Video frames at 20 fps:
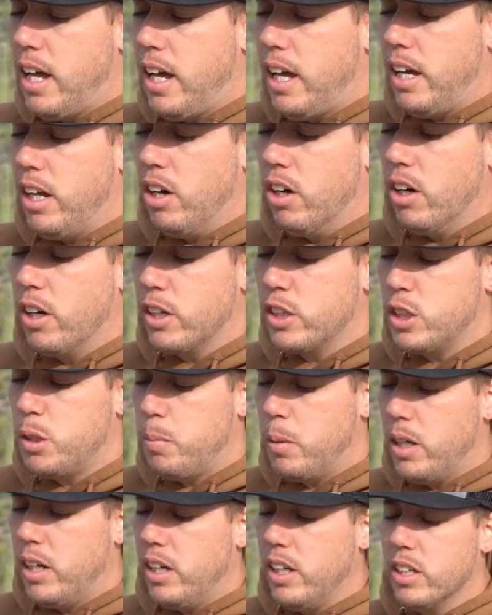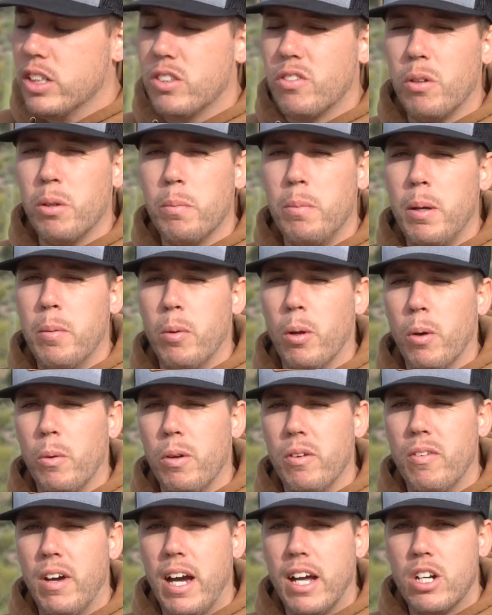In our experience from the people that
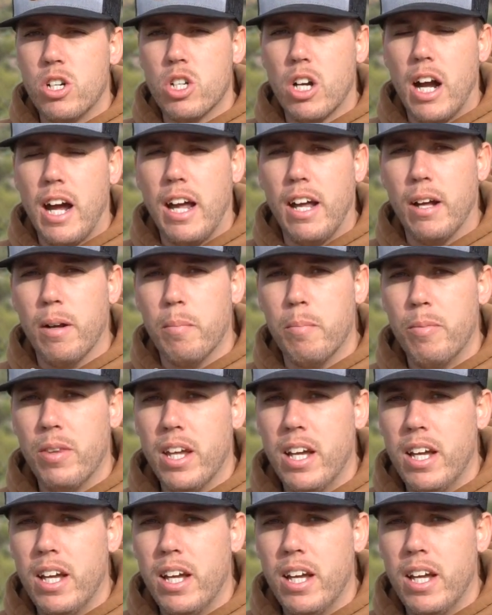we've had try them,